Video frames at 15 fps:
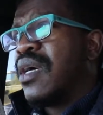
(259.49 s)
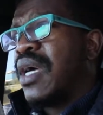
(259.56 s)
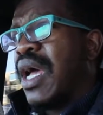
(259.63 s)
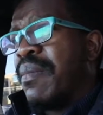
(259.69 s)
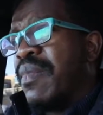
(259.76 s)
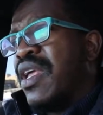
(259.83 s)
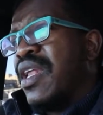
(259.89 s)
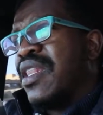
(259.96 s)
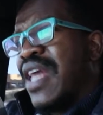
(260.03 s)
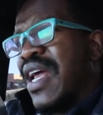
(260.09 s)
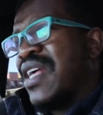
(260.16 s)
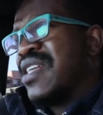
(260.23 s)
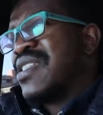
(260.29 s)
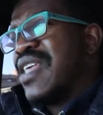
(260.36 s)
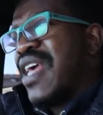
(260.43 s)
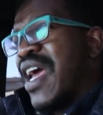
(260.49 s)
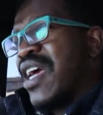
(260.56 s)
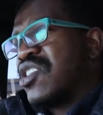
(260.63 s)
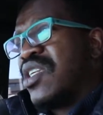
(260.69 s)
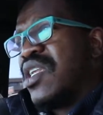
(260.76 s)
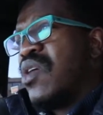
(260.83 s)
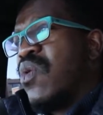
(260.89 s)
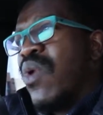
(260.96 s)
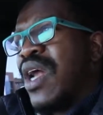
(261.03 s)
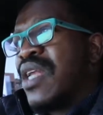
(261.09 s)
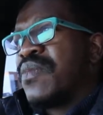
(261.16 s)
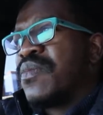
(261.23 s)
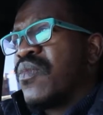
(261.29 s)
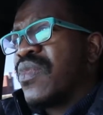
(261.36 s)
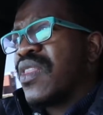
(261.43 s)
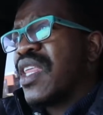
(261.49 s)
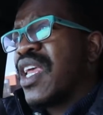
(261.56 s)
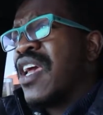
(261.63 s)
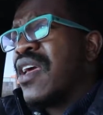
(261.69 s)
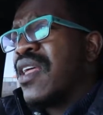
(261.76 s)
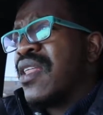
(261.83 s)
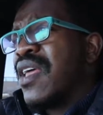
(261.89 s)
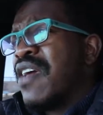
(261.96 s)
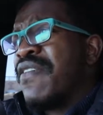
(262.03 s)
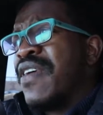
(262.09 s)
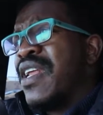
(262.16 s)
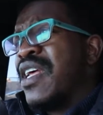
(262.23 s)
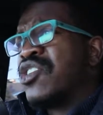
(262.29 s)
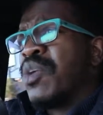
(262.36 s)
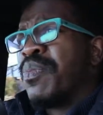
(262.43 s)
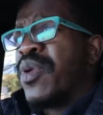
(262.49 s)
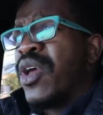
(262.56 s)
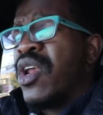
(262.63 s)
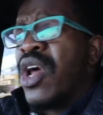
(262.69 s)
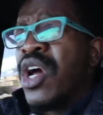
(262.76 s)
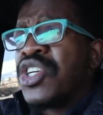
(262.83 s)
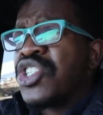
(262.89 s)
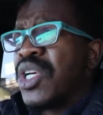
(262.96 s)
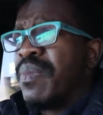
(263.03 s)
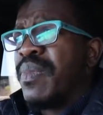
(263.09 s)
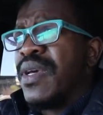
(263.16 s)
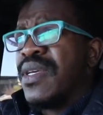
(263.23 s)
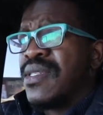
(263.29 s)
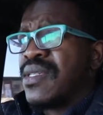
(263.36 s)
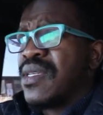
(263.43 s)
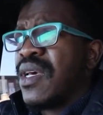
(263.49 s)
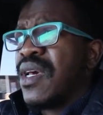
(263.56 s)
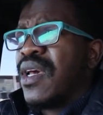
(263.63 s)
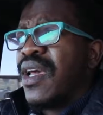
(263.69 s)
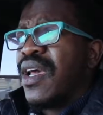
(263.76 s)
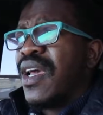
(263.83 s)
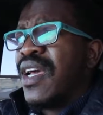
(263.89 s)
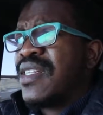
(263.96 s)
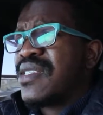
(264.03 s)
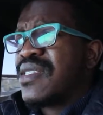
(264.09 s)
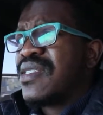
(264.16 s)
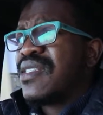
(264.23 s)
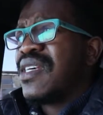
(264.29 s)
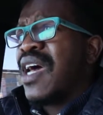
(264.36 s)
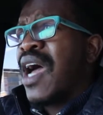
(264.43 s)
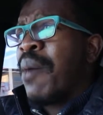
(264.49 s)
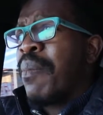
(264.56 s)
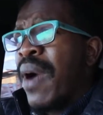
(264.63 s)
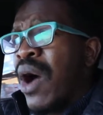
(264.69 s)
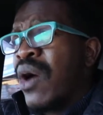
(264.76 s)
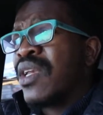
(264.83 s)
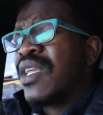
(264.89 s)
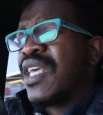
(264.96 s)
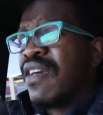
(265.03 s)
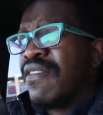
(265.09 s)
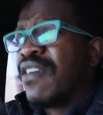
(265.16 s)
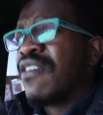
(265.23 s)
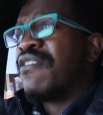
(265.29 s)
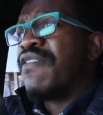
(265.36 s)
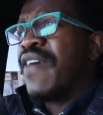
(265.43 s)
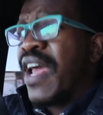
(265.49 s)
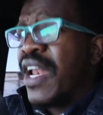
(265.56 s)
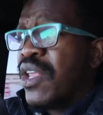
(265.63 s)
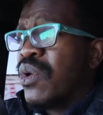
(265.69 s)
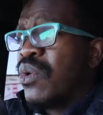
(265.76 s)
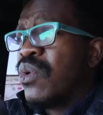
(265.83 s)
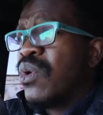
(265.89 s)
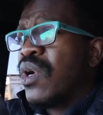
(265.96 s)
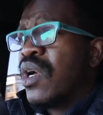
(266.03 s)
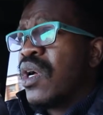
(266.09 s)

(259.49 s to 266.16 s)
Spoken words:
I mean, that is actually what even entrepreneurship is. It's about giving value